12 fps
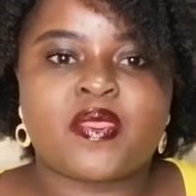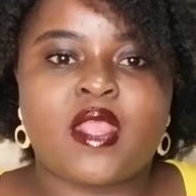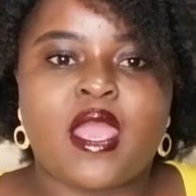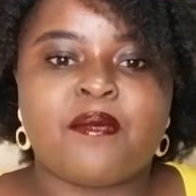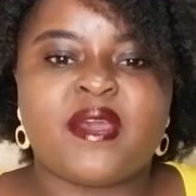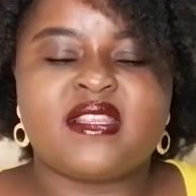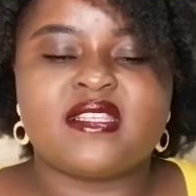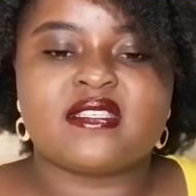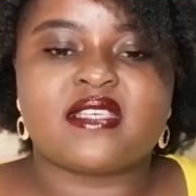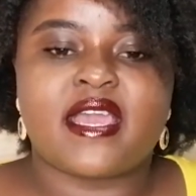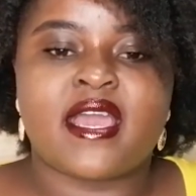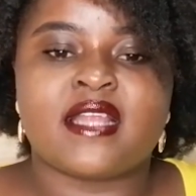I met this
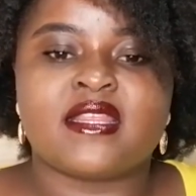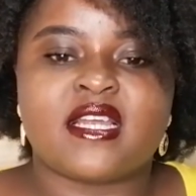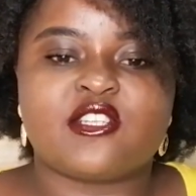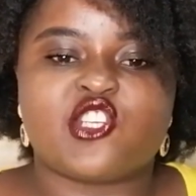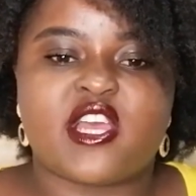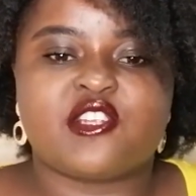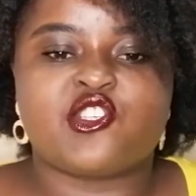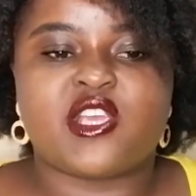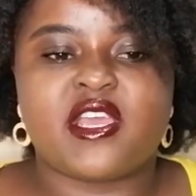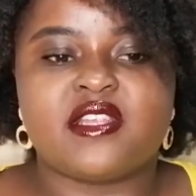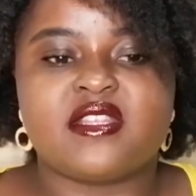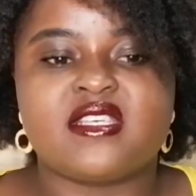guy at that church,
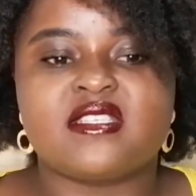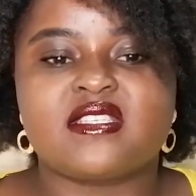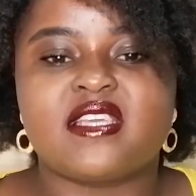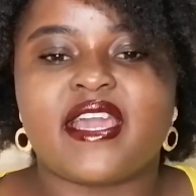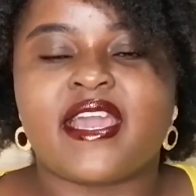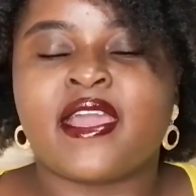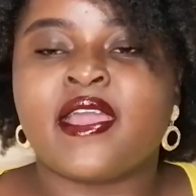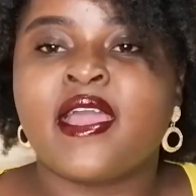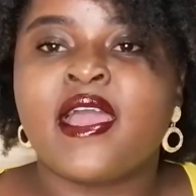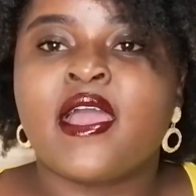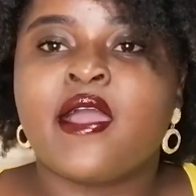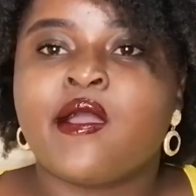and this guy,
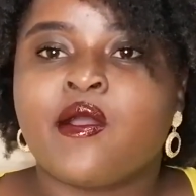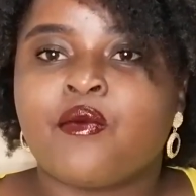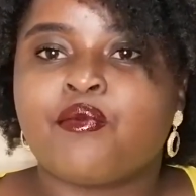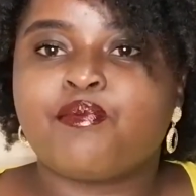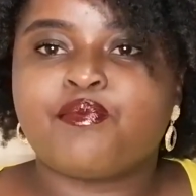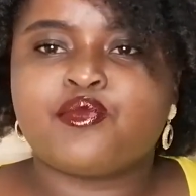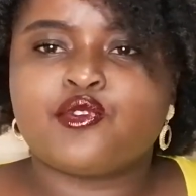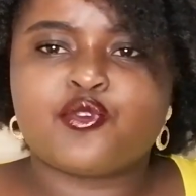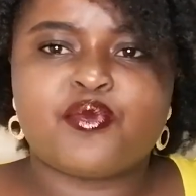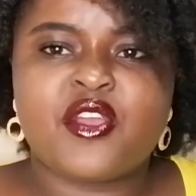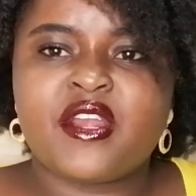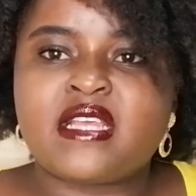to
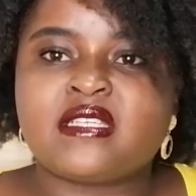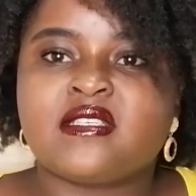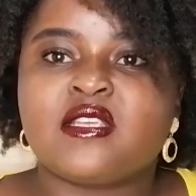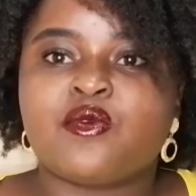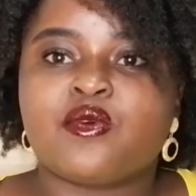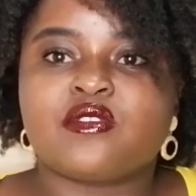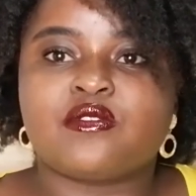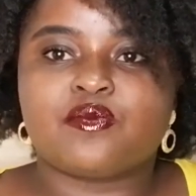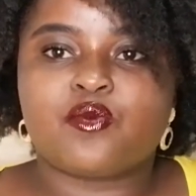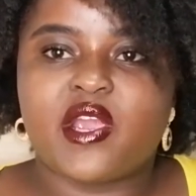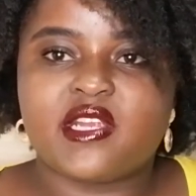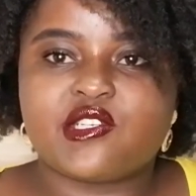be honest, he was
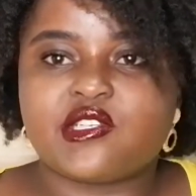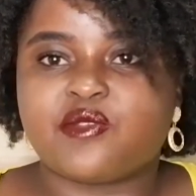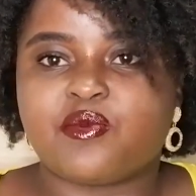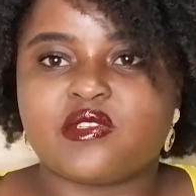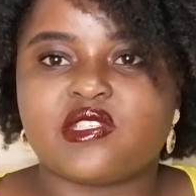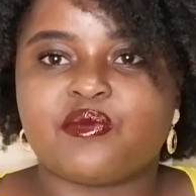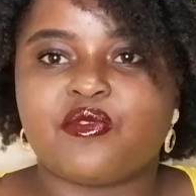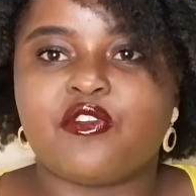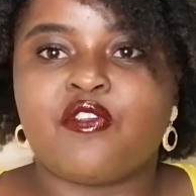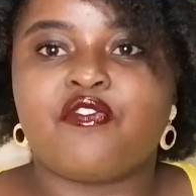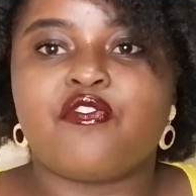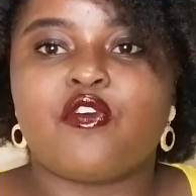quite responsible
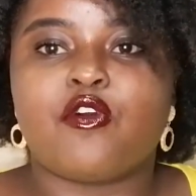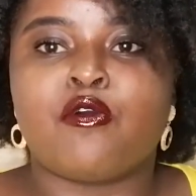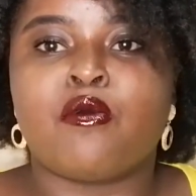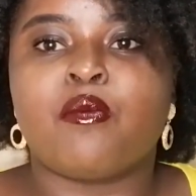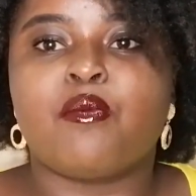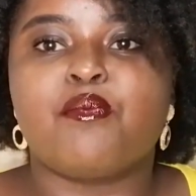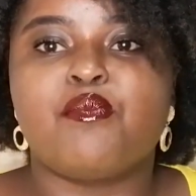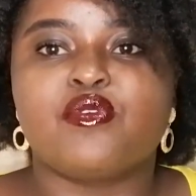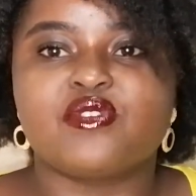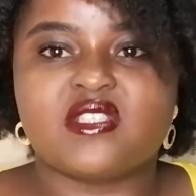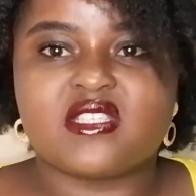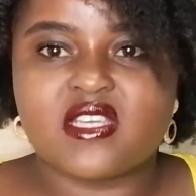for
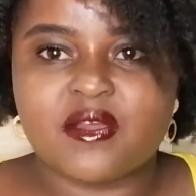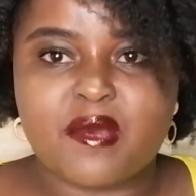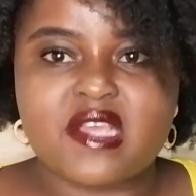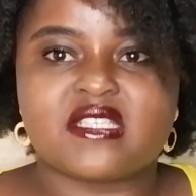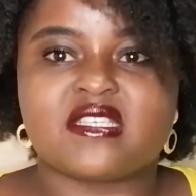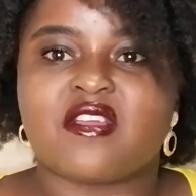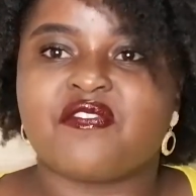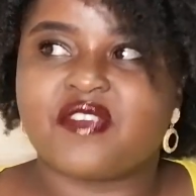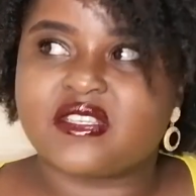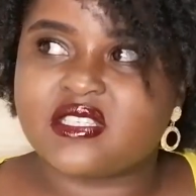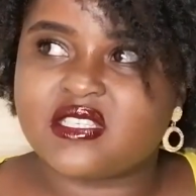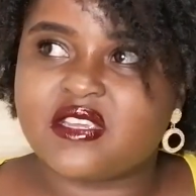boosting my
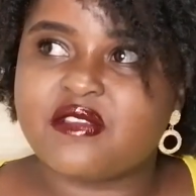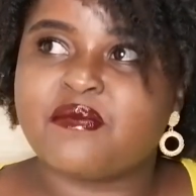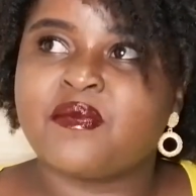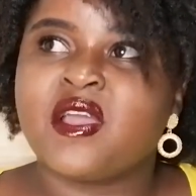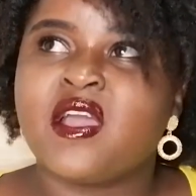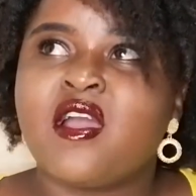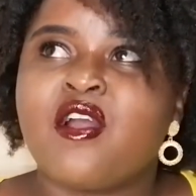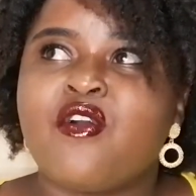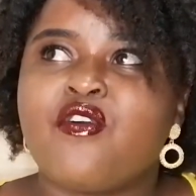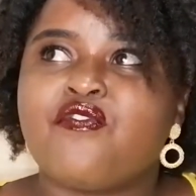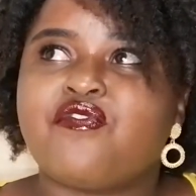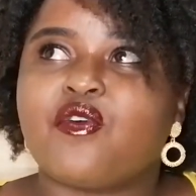self-esteem
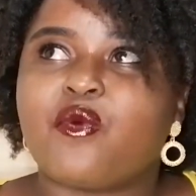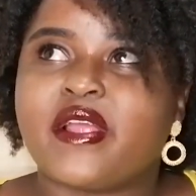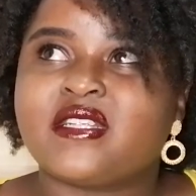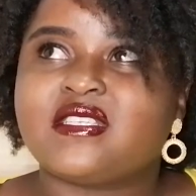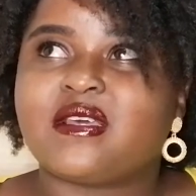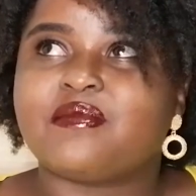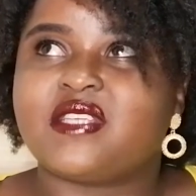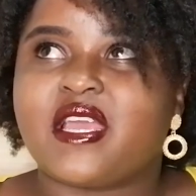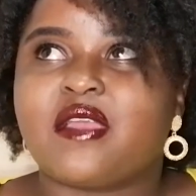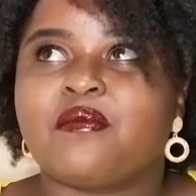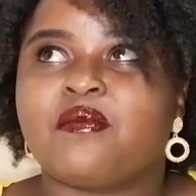for quite some time.